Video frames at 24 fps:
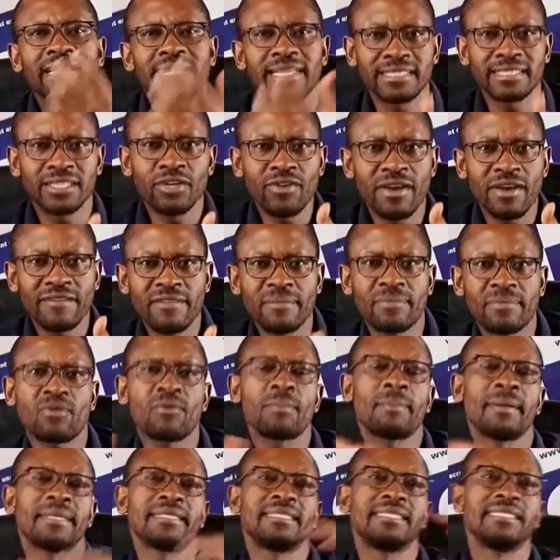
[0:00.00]
Let's say you have a
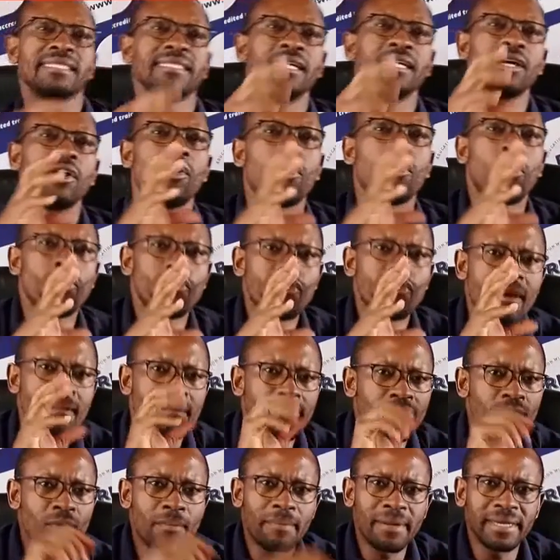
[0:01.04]
property, or you're a
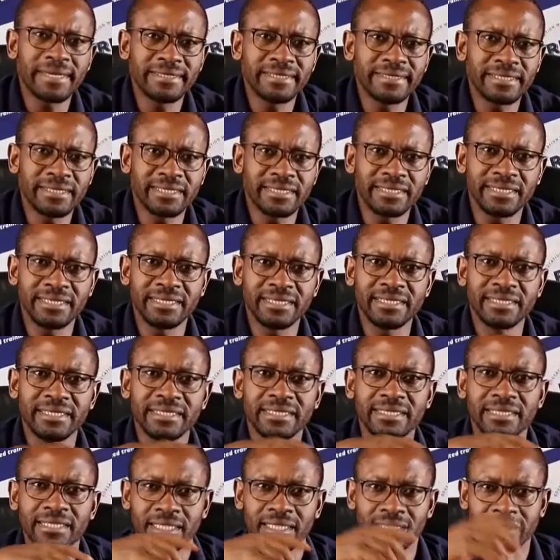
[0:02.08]
property